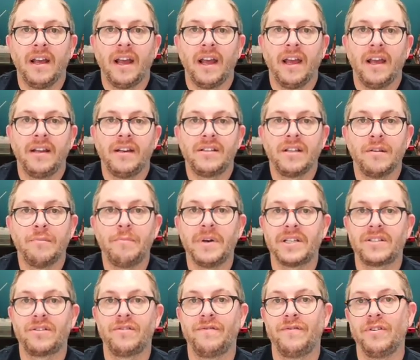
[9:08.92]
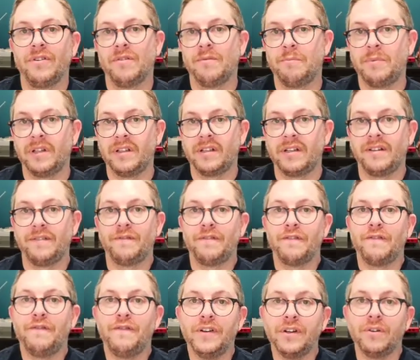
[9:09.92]
and to the best of your ability,
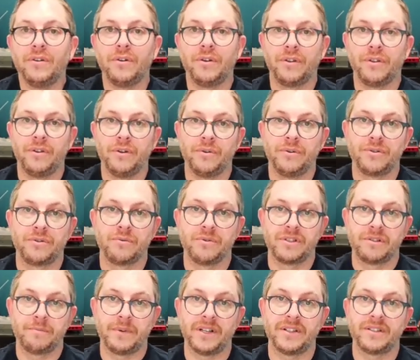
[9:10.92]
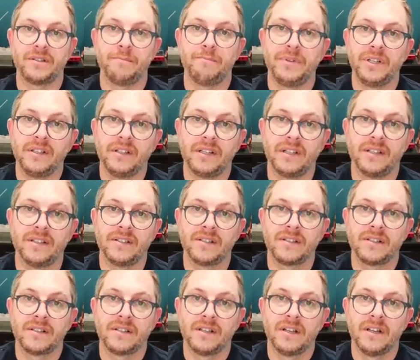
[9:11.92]
fulfill those
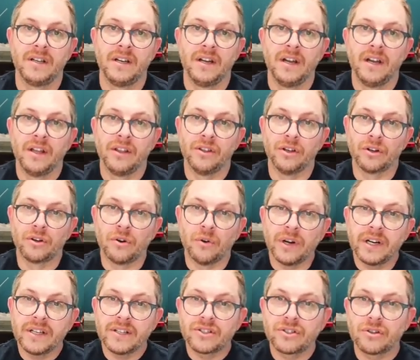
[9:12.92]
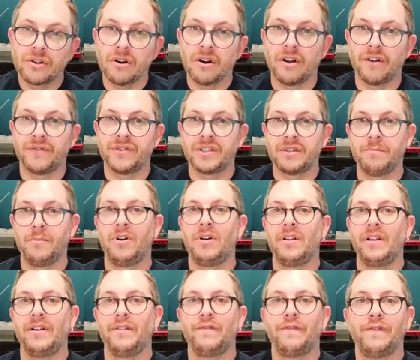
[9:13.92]
responsibilities. They're going to start off
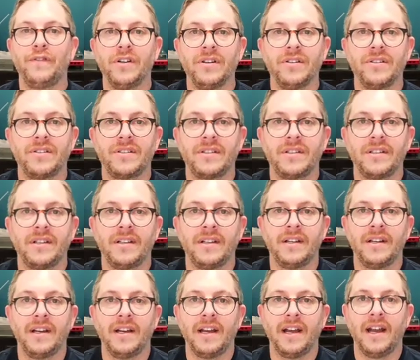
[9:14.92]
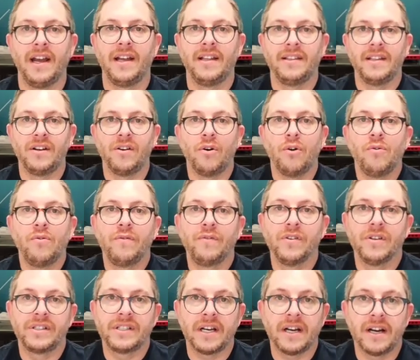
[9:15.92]
small at first, and then
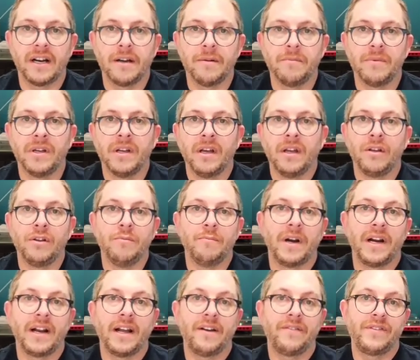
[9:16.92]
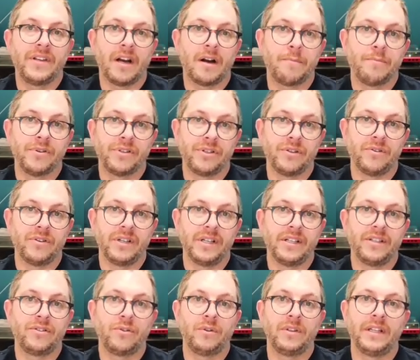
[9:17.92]
over time, you might have the
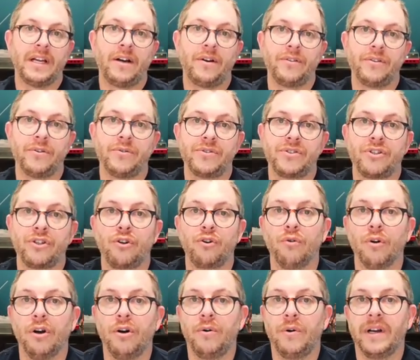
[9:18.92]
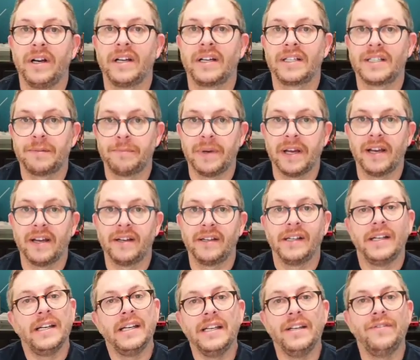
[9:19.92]
opportunity to allow those to grow and expand
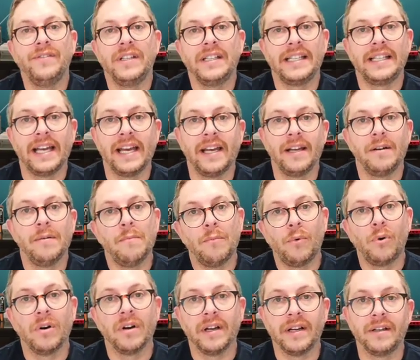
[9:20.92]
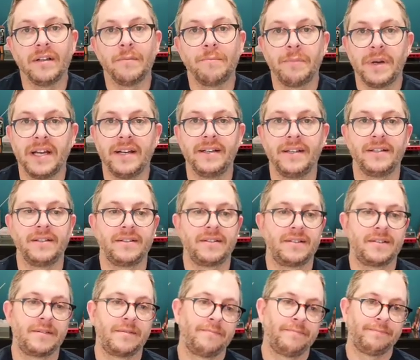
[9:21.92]
and even gain more
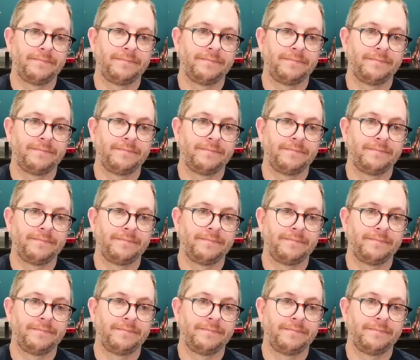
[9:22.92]
independence.